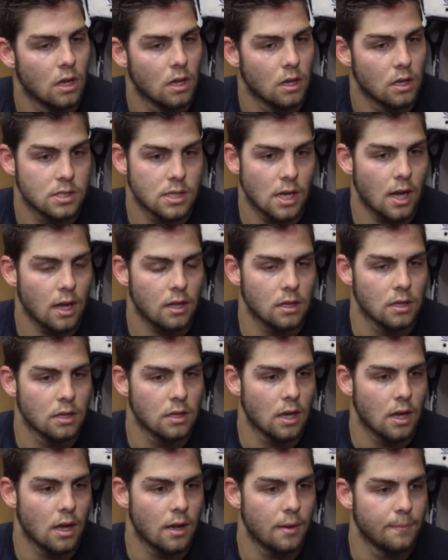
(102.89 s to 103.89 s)

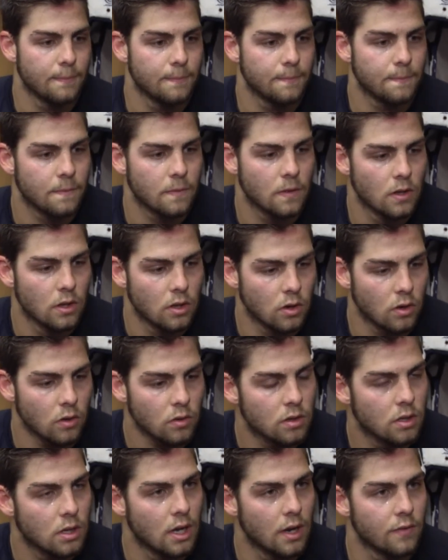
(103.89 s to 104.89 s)
Exactly. Um, you know,
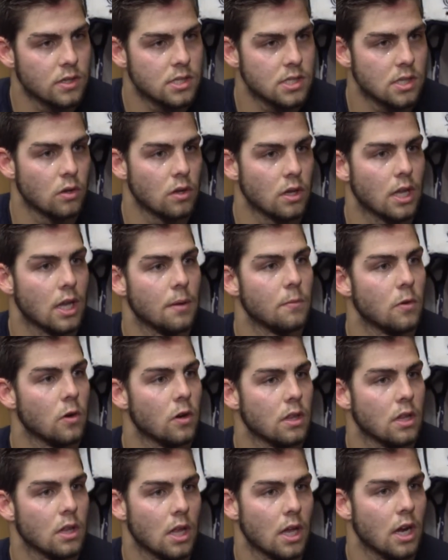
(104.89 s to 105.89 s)
every single game you're
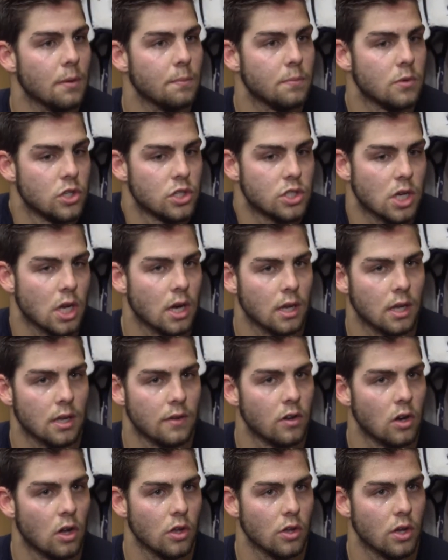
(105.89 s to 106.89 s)
in the lineup, you just got to
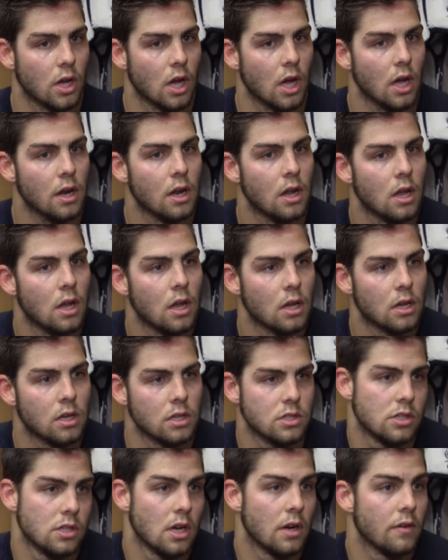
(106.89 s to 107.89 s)
give it all you got
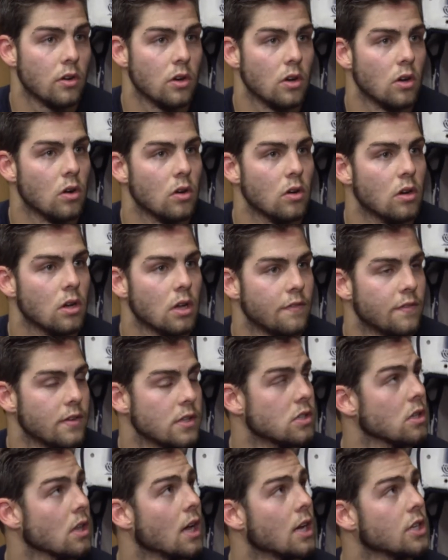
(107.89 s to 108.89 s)
because you never know if
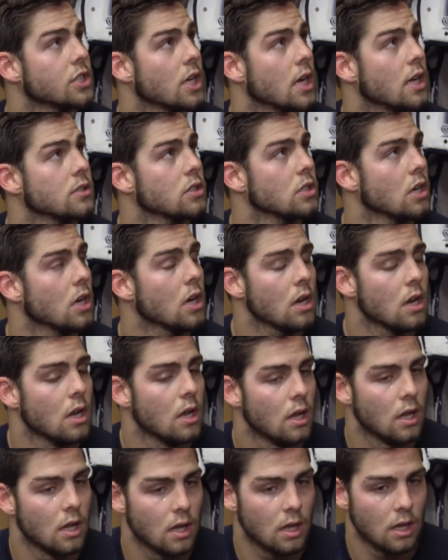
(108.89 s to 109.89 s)
it's your last chance or not.
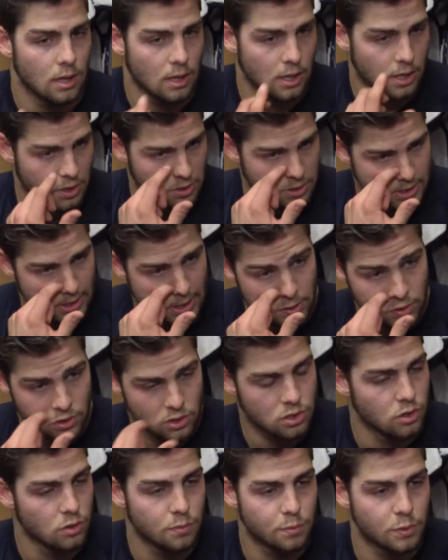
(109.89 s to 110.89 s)
And like you said, there's
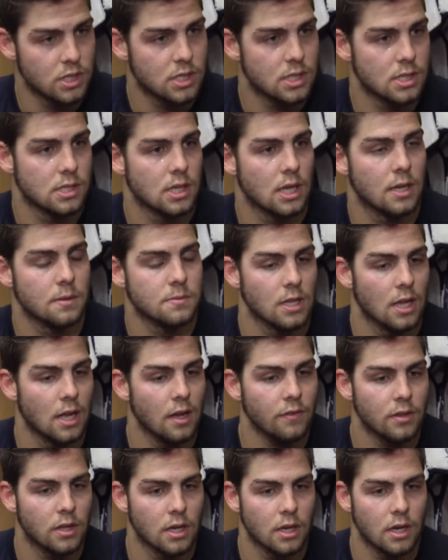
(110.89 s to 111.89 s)
two preseason games
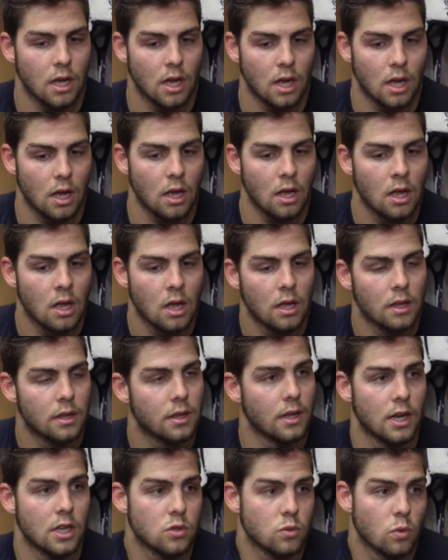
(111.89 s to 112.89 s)
left, and uh,
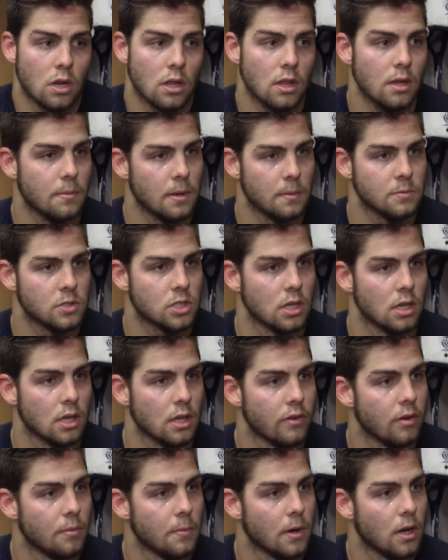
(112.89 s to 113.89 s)
tonight's one of them, and I'm just going
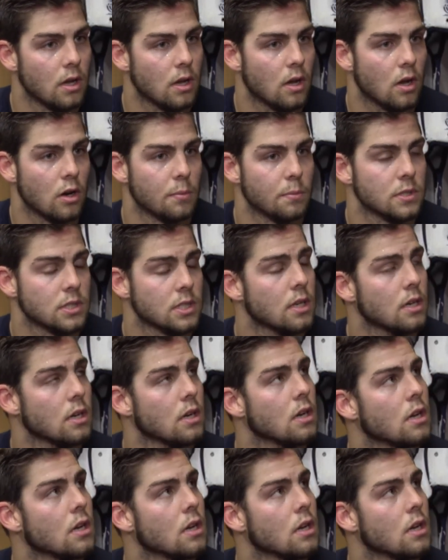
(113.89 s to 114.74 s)
to give it my 100%.